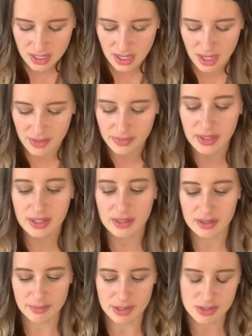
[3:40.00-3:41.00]
And then
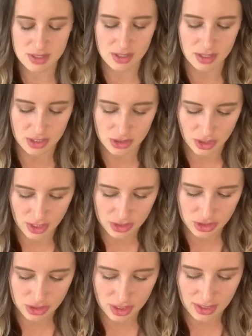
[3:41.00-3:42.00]
I'm also gonna draw a
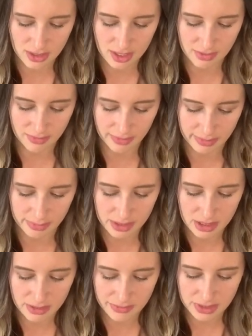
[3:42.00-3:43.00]
straight line from the
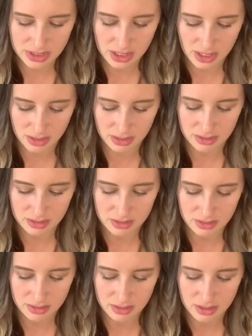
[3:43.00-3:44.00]
middle of the tongue
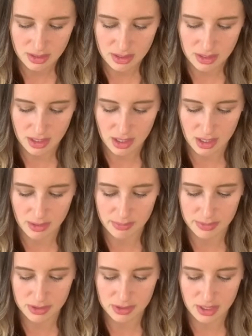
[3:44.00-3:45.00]
up
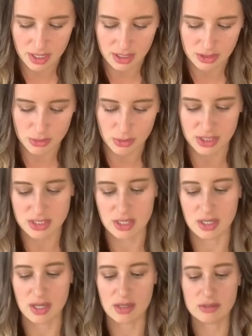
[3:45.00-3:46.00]
kind of towards her nose.